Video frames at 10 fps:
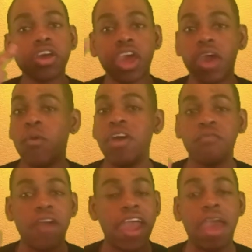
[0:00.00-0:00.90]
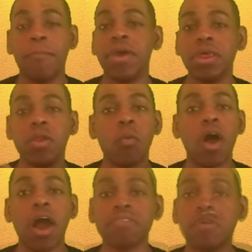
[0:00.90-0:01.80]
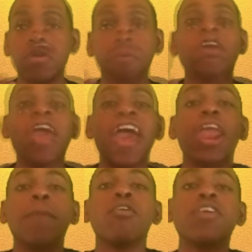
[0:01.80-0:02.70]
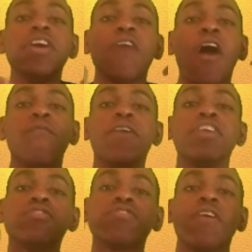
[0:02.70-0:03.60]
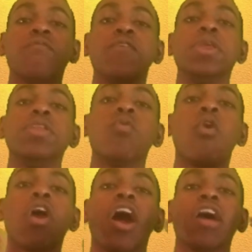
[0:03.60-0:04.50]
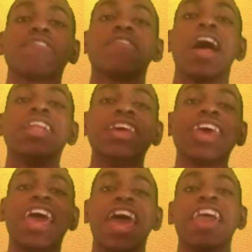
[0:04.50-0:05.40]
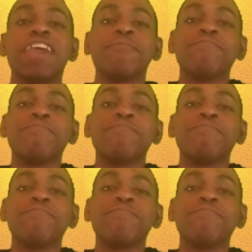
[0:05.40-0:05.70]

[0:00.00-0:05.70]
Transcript: Can't wait for Ant-Man and the Wasp. And I'm gonna give Avengers: Infinity War a solid A.